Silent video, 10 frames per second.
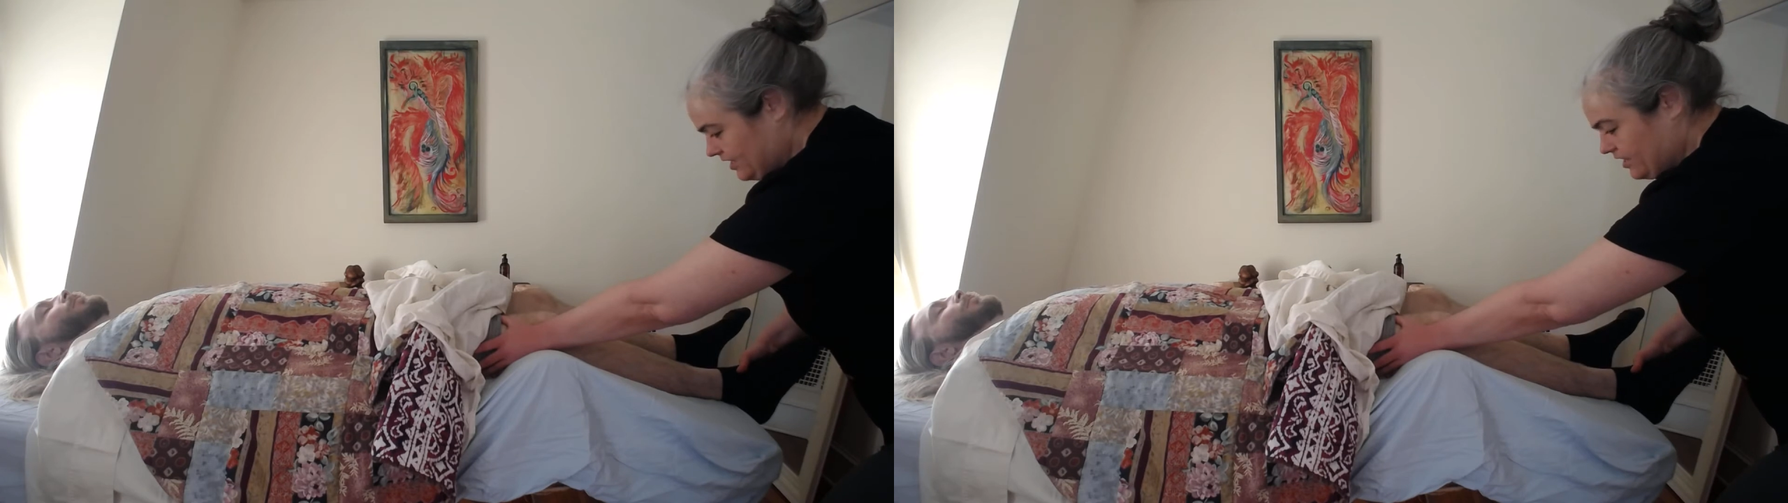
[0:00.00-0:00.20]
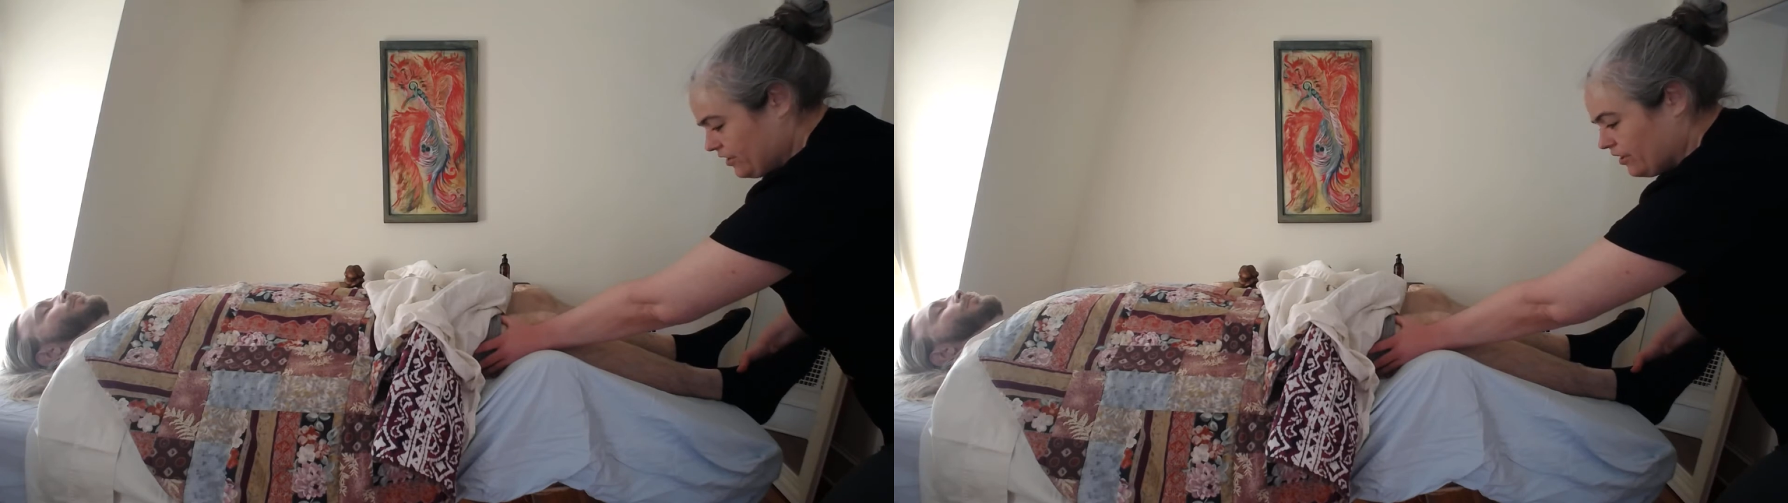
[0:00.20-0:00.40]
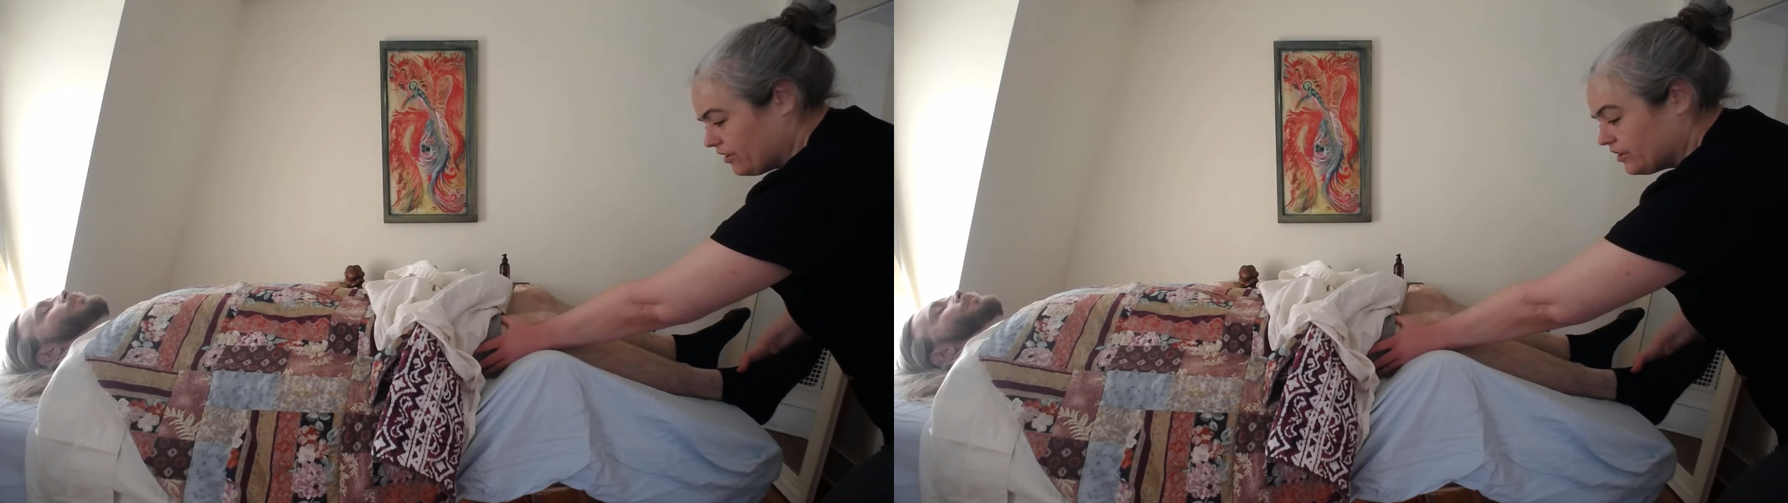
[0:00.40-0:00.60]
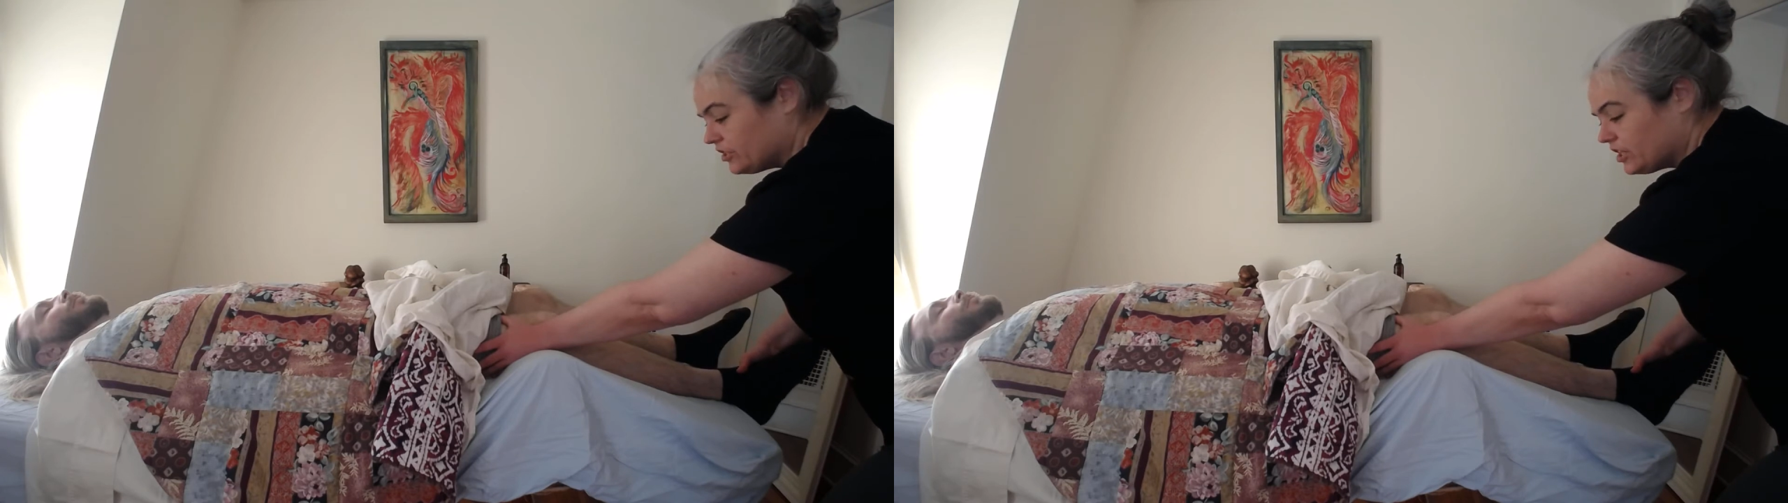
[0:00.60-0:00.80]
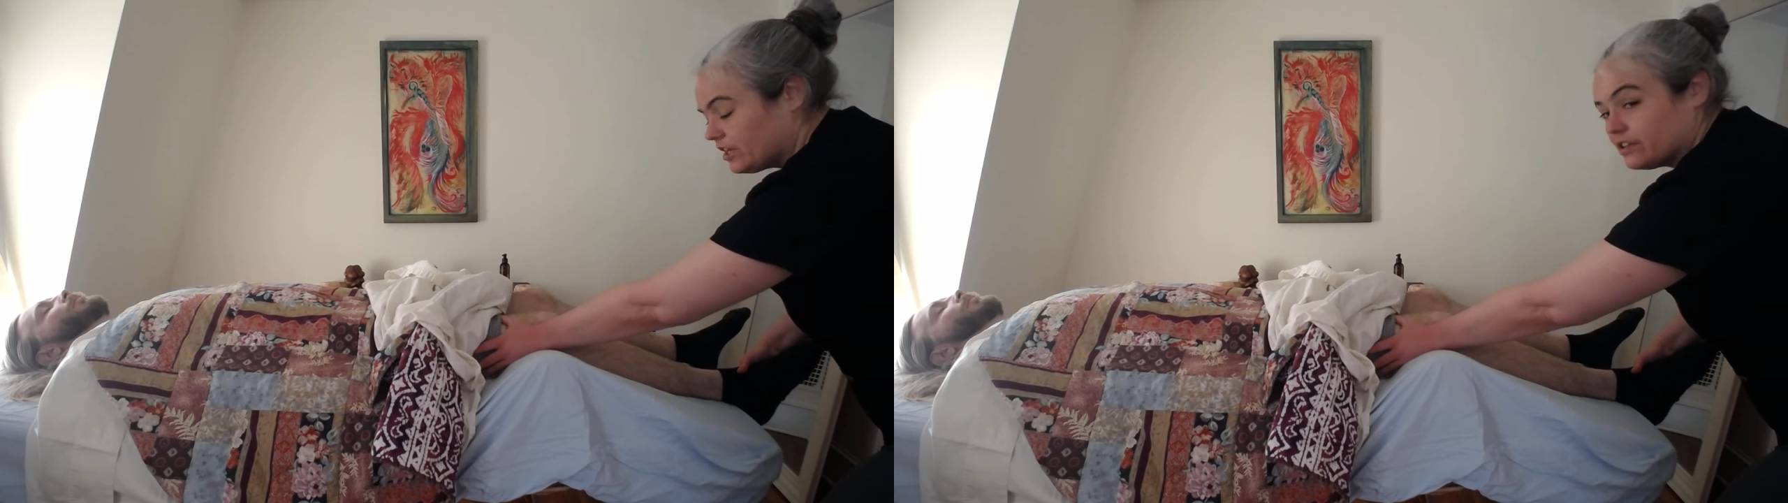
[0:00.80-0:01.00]

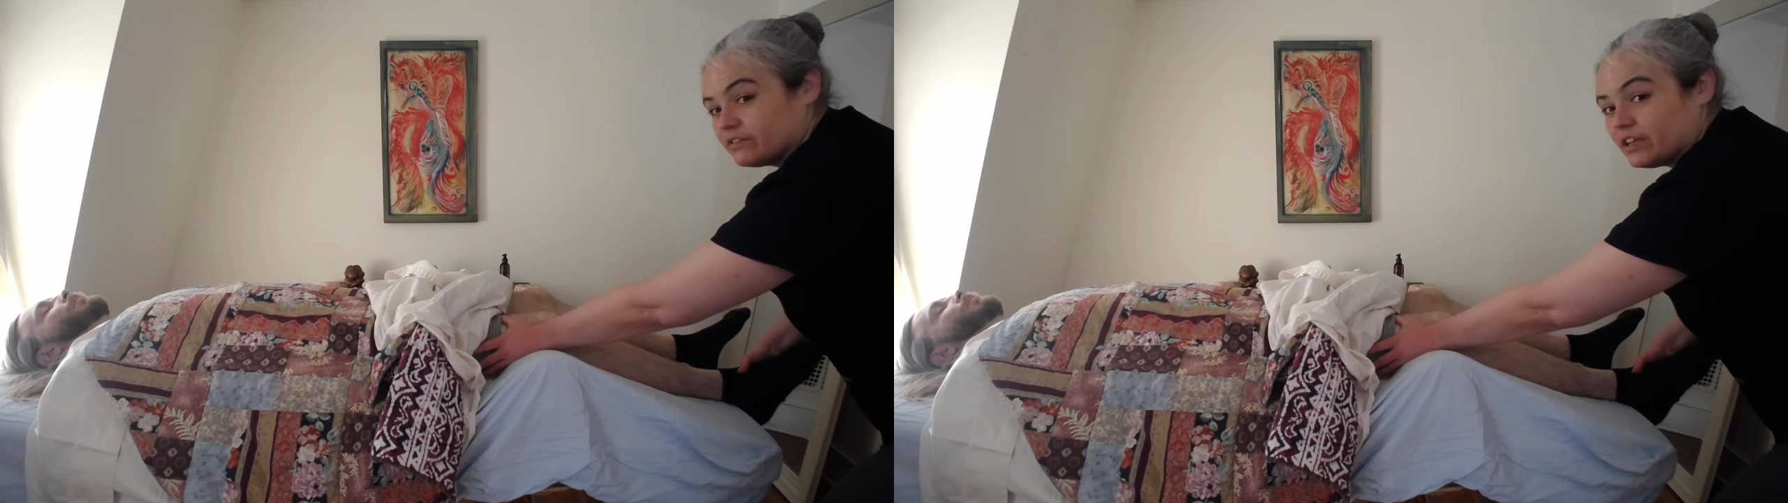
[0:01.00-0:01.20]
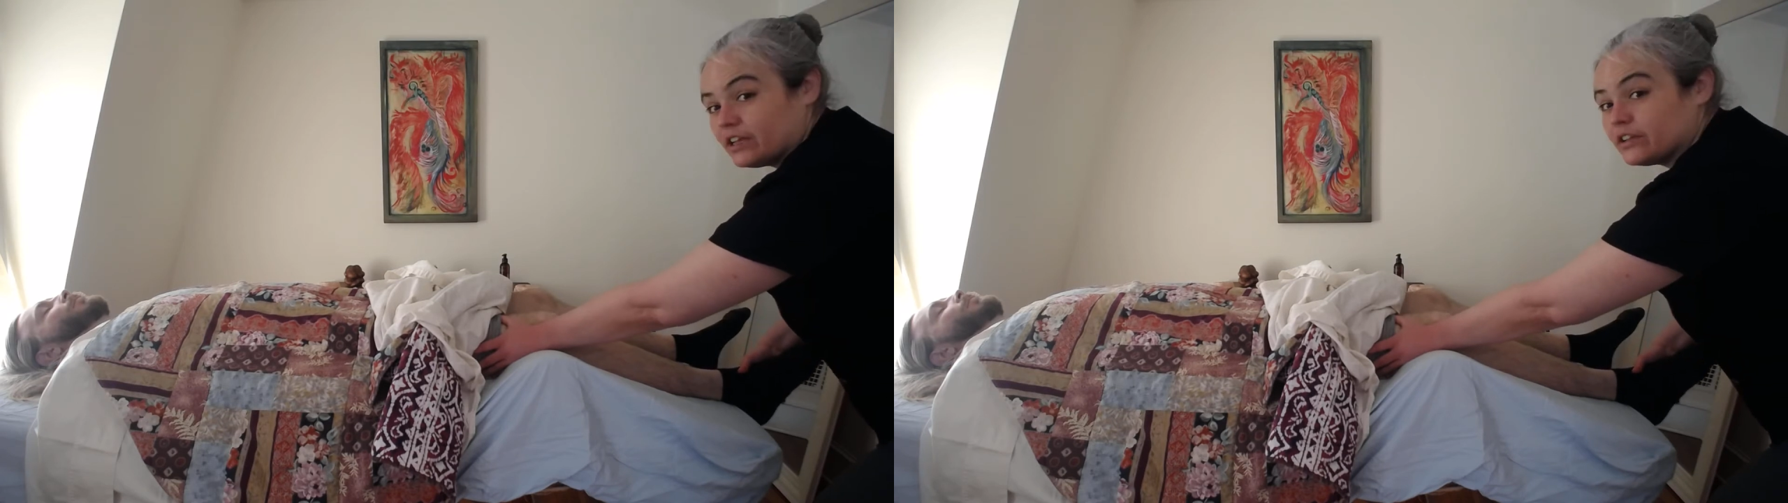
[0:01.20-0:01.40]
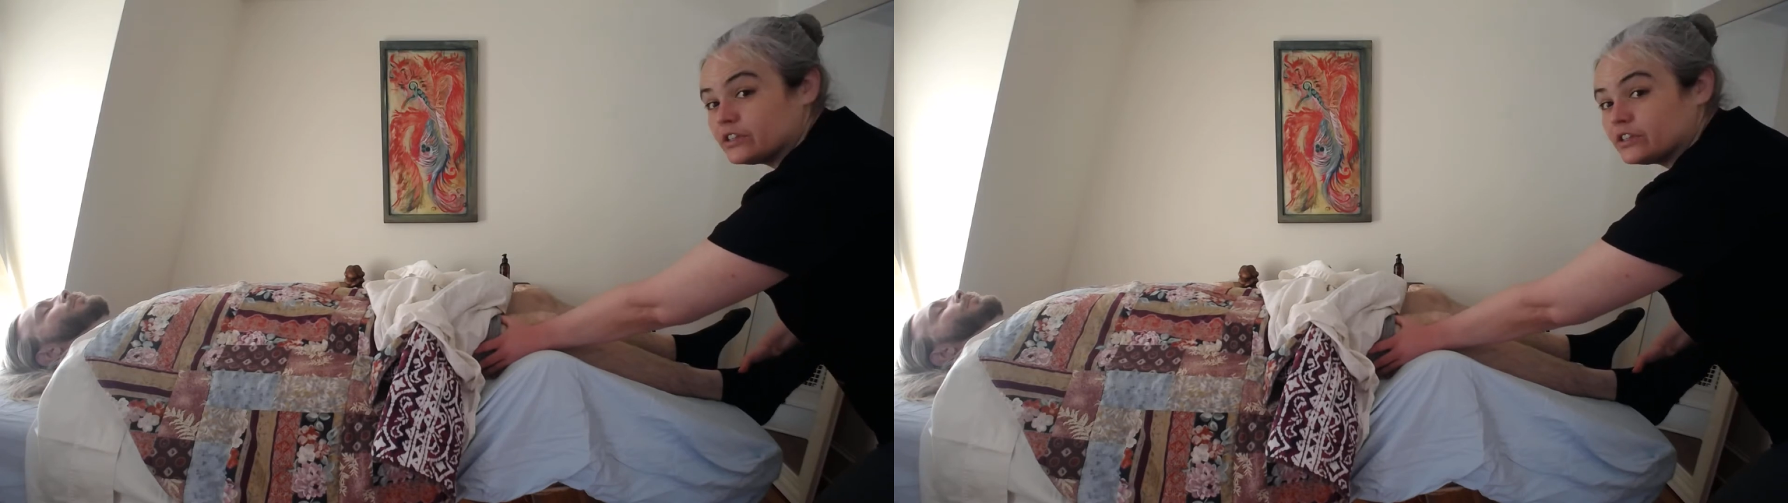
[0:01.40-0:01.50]
encouraging it